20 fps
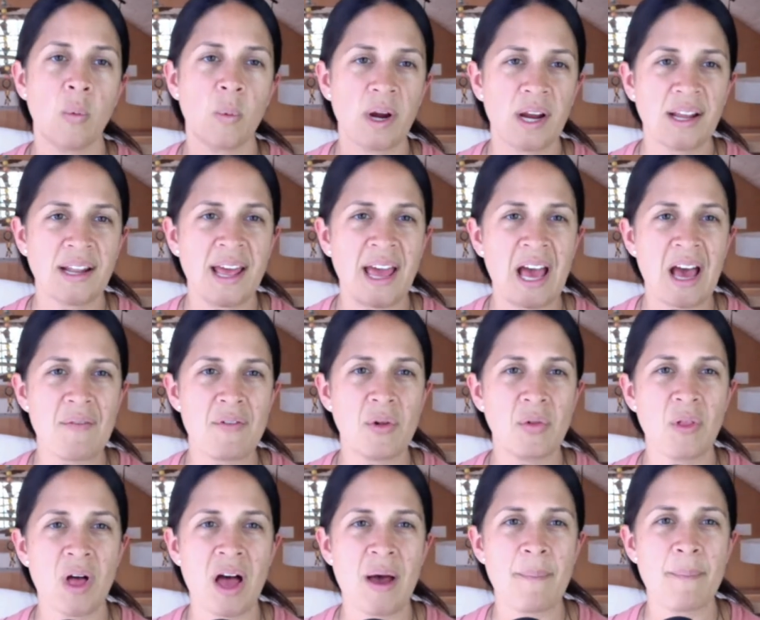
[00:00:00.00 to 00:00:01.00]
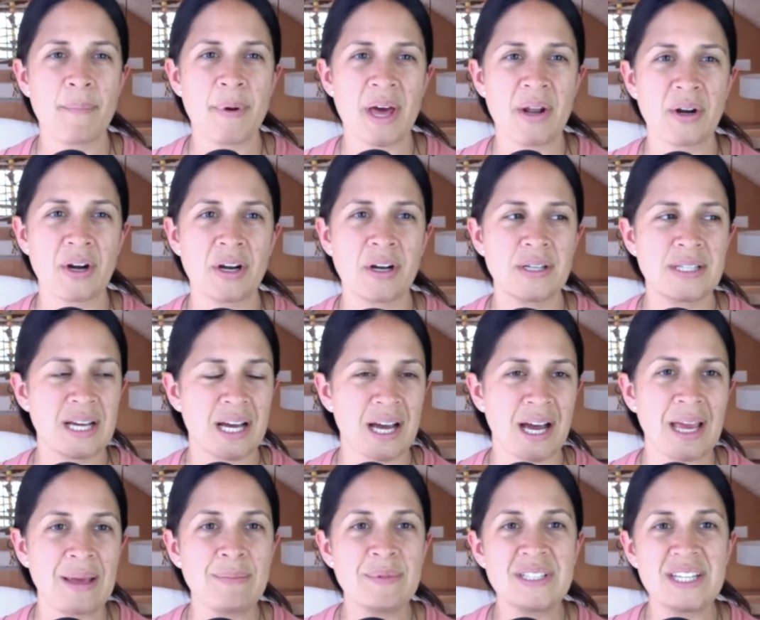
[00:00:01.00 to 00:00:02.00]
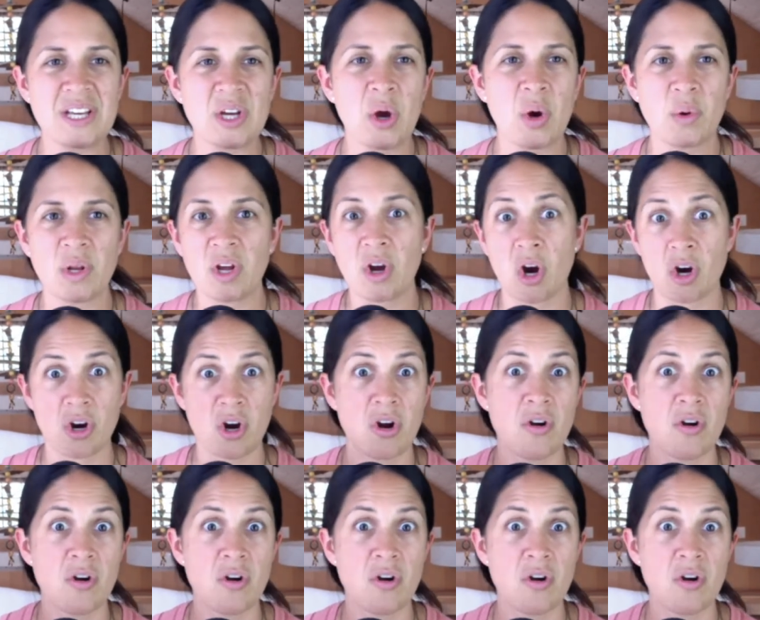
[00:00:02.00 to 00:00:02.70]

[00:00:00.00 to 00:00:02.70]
we're going to have a lot better time decoding our